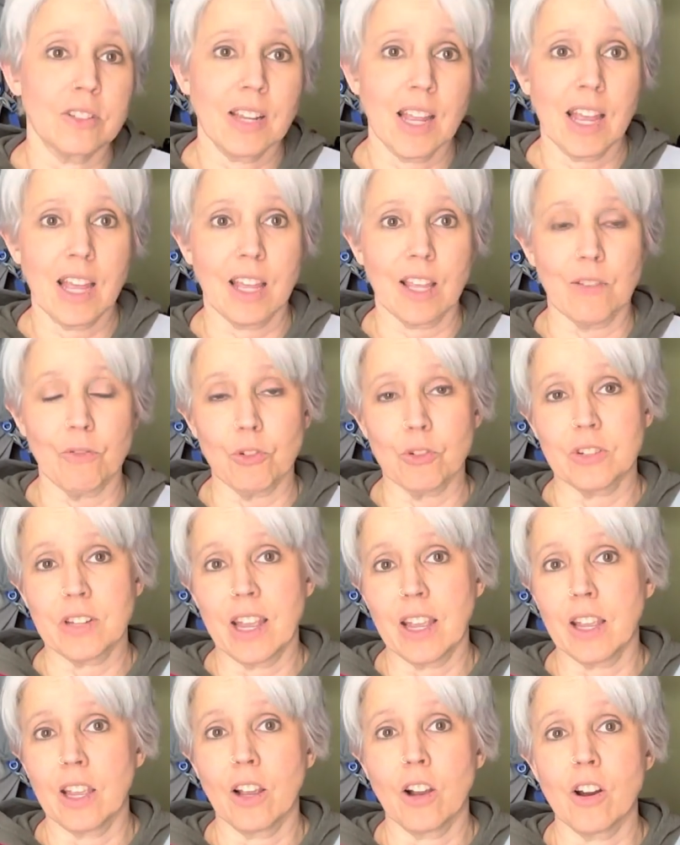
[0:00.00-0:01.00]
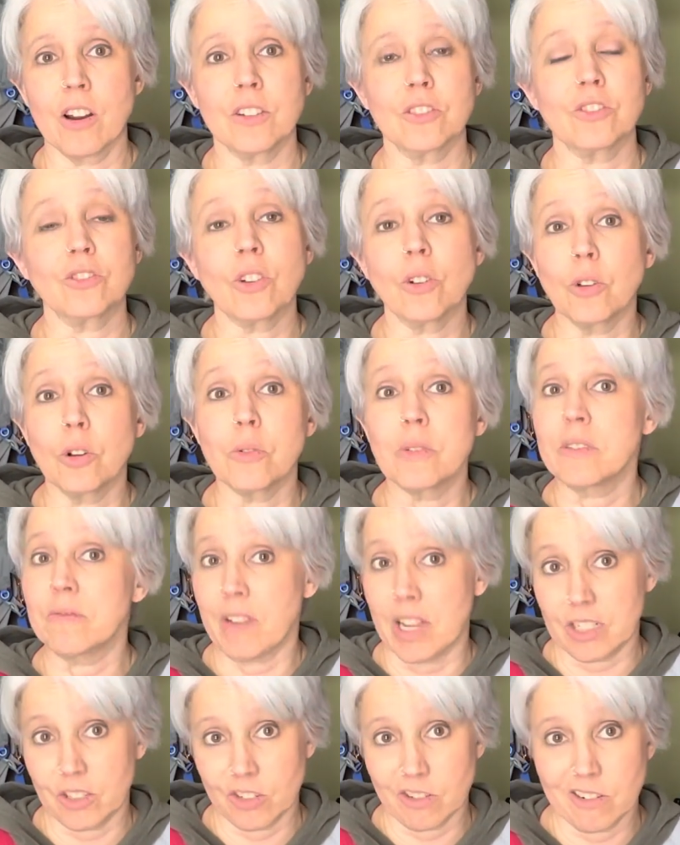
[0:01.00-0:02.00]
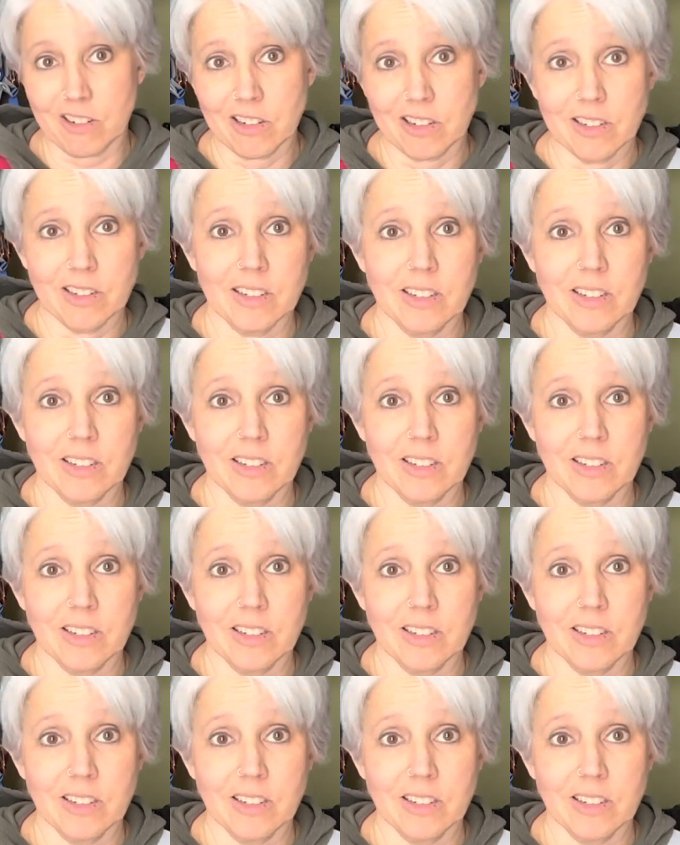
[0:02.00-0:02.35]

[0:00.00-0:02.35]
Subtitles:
take if you're taking on a solo adventure.